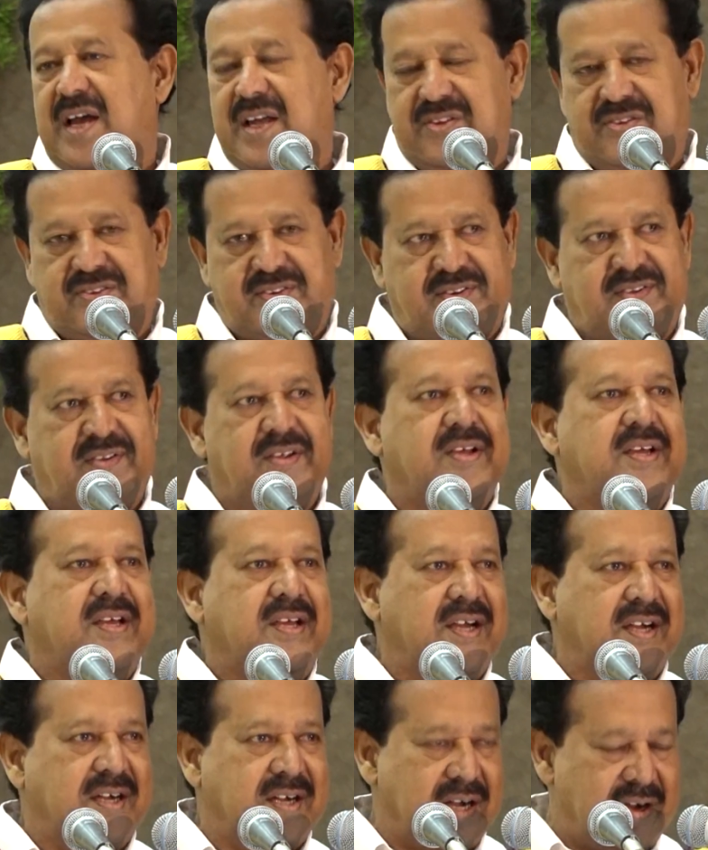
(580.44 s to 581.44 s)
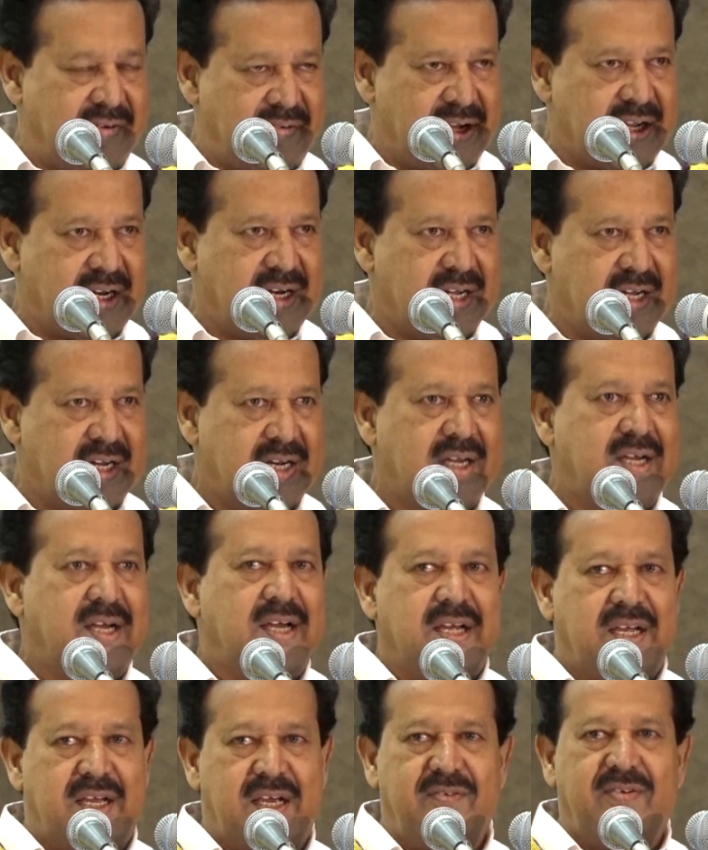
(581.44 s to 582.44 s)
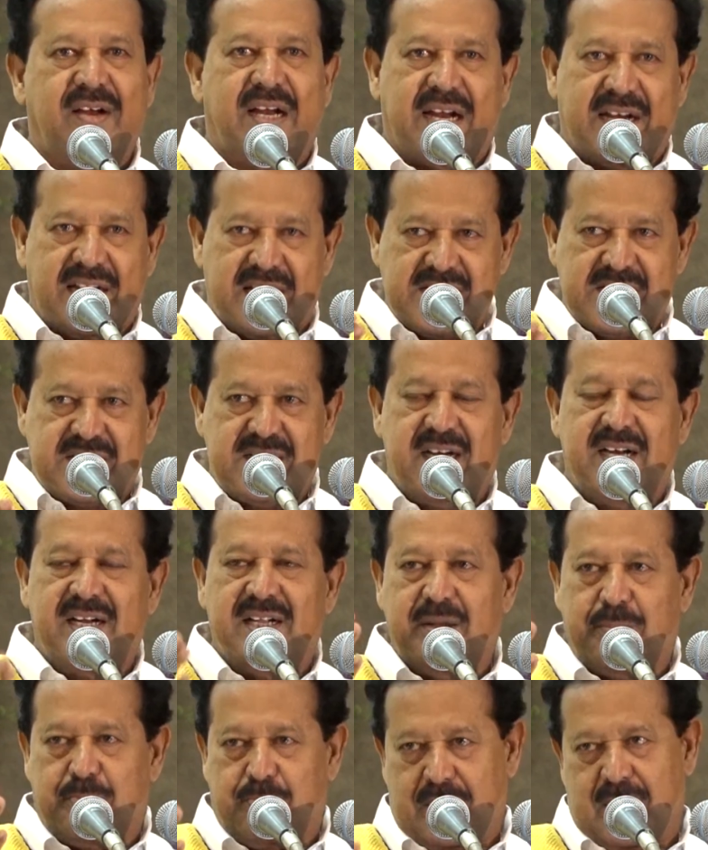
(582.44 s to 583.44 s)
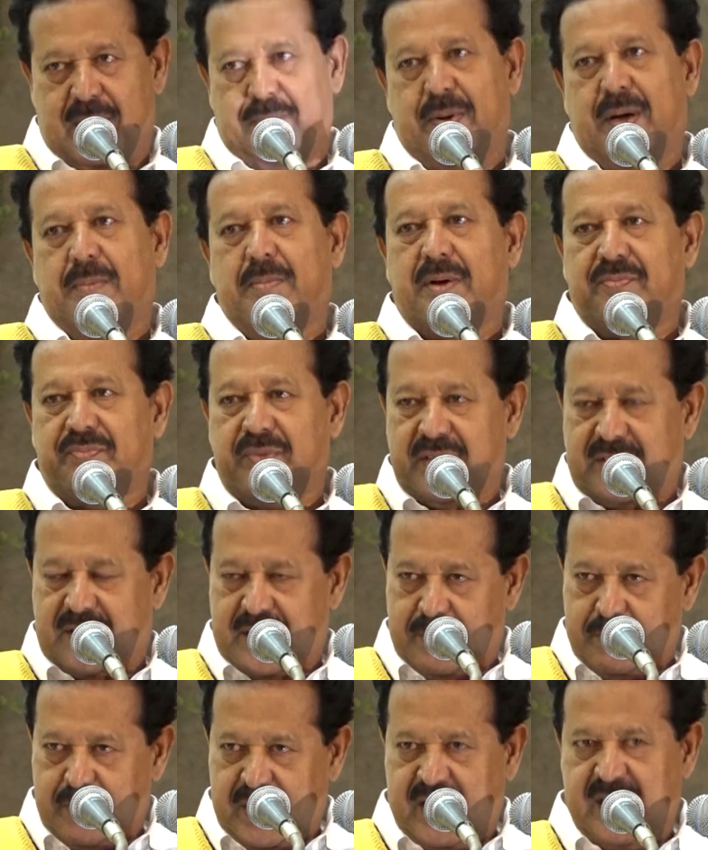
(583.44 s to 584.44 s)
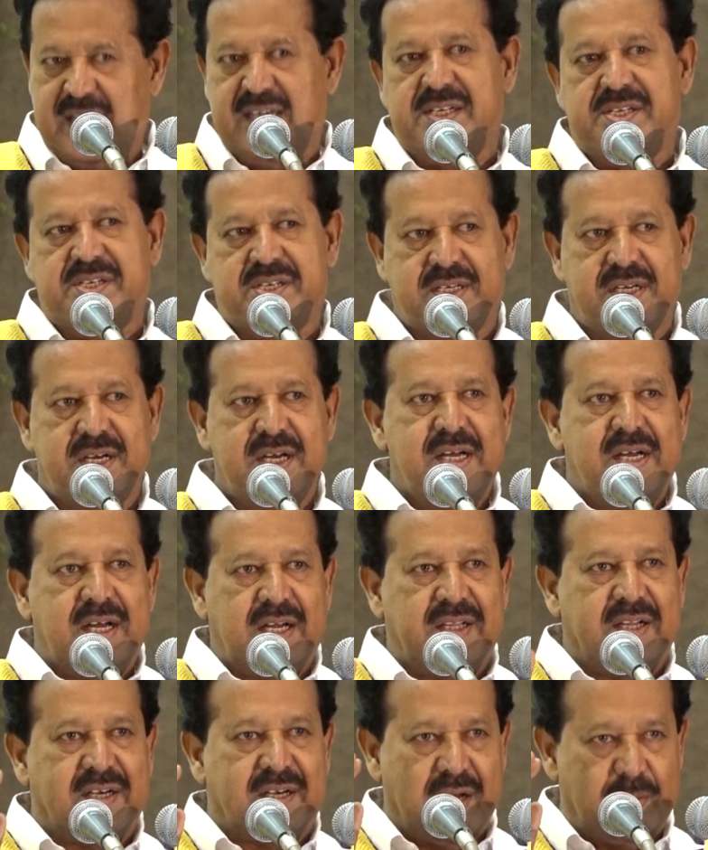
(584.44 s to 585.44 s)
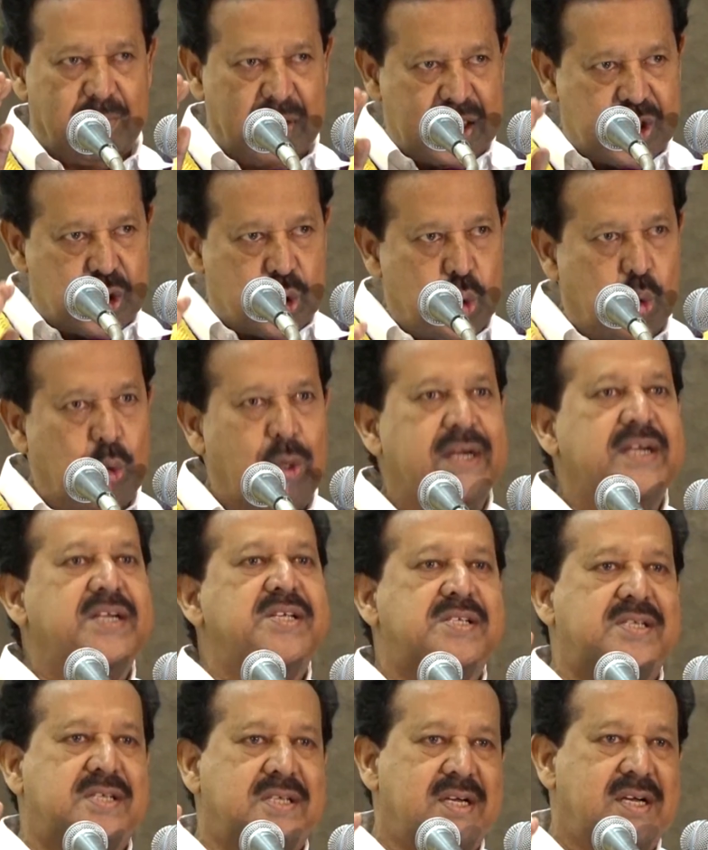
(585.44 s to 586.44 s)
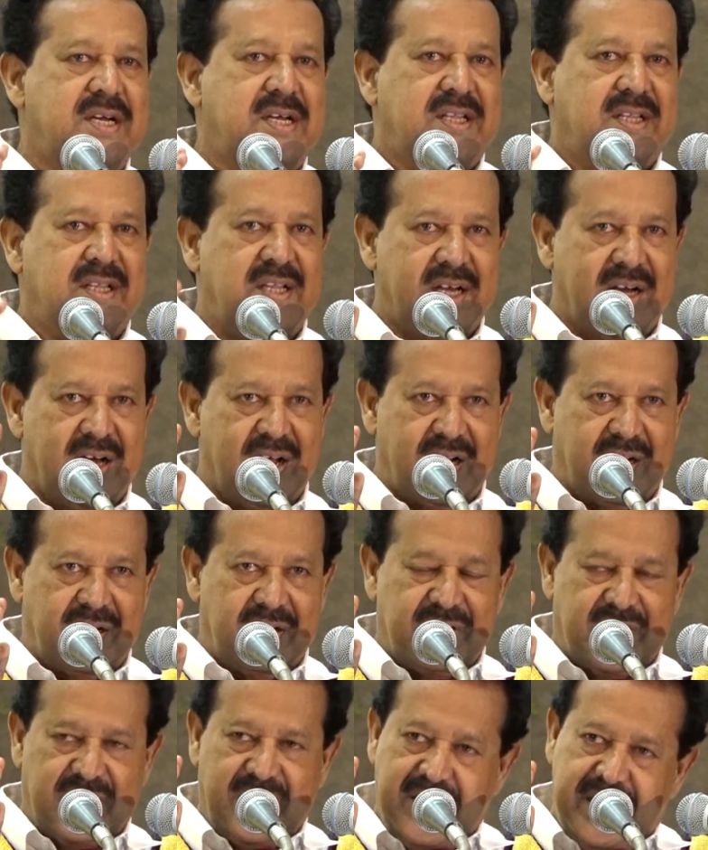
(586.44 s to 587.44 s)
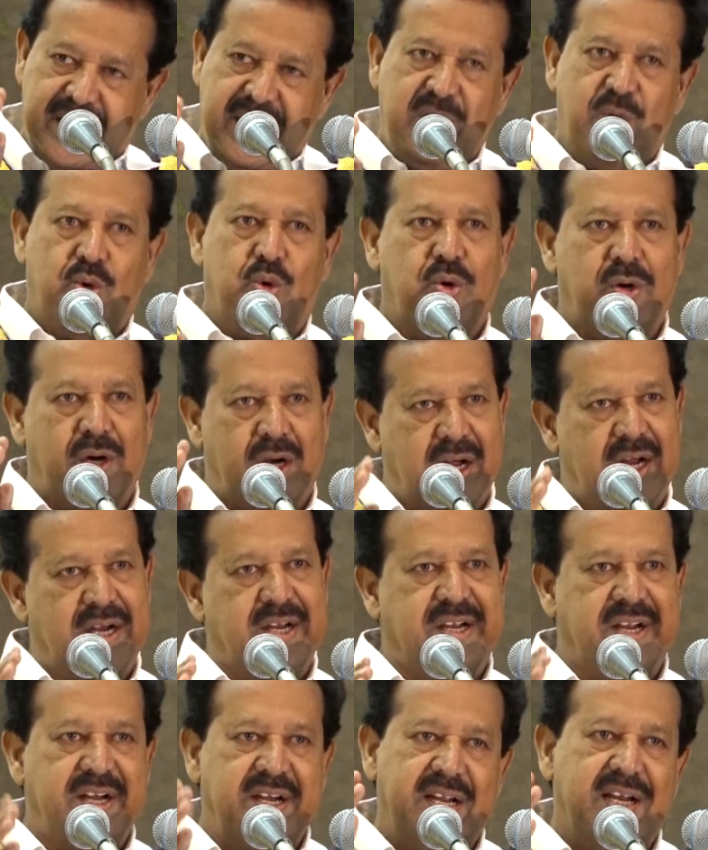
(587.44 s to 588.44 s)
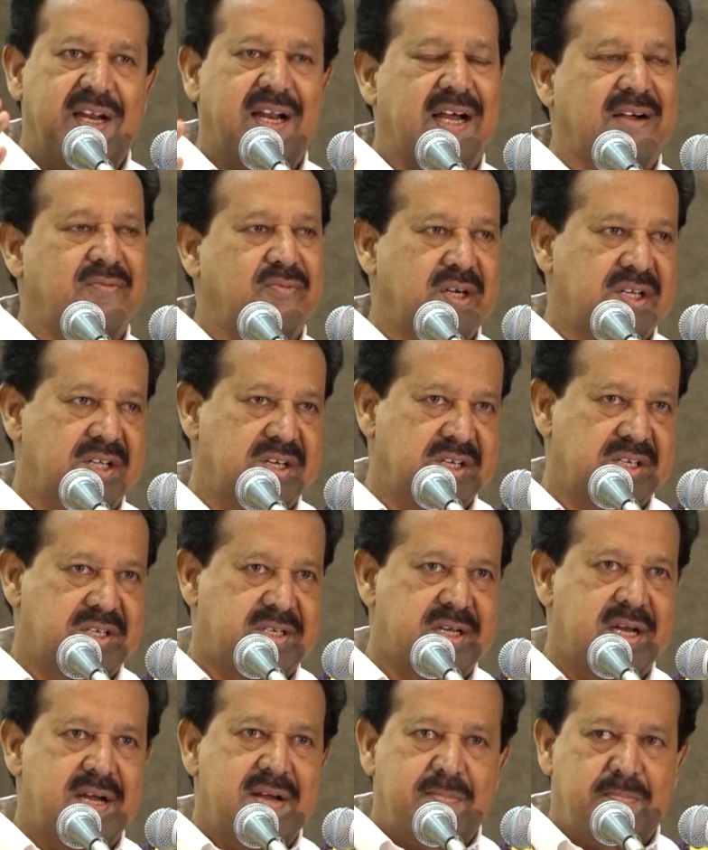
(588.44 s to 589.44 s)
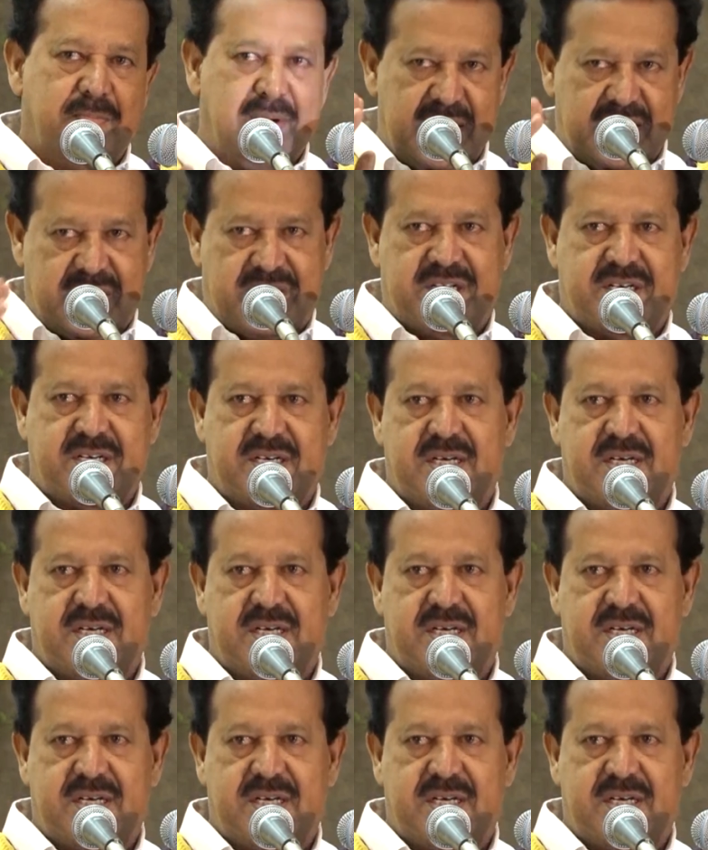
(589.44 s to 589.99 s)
as a governor, he will understand the problem of the Tamilians and the Tamil students. They are ready to learn any languages, but